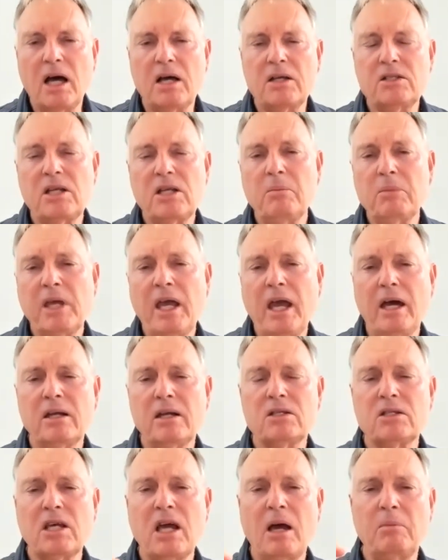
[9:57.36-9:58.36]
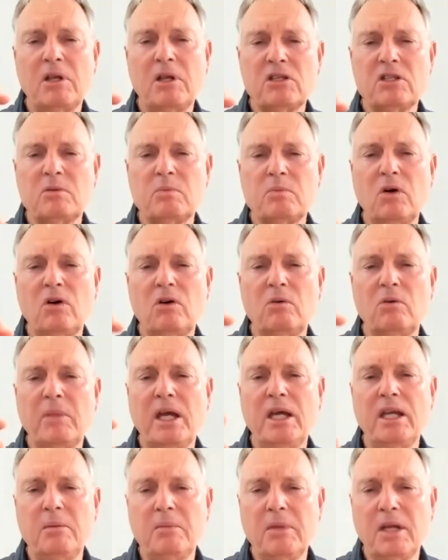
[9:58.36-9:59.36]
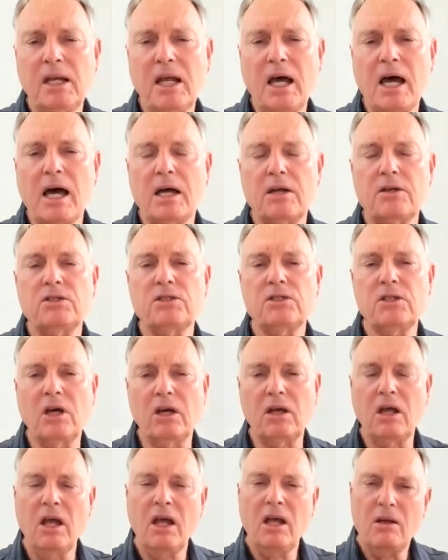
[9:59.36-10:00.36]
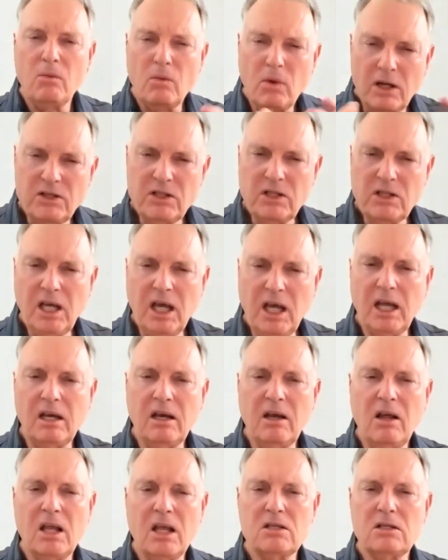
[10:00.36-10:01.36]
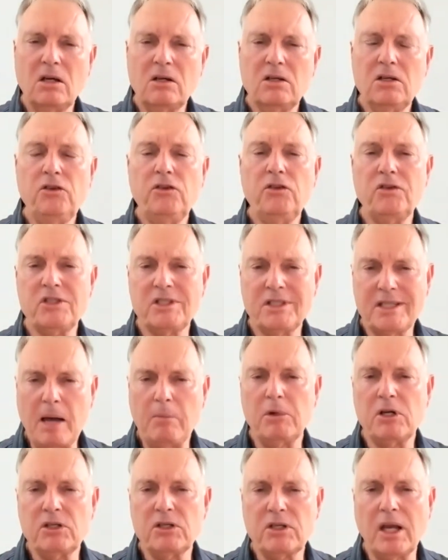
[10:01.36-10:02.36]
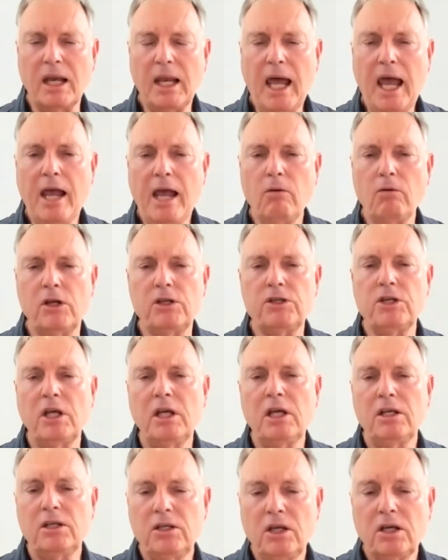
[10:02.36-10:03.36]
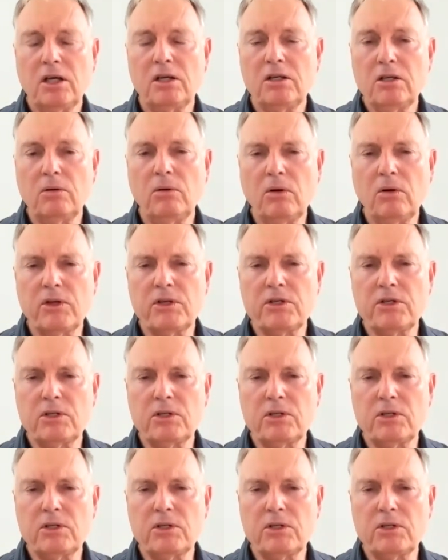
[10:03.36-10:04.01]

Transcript: Some counters come in small, medium, and large. So once again, as long as you establish the language, you can do all the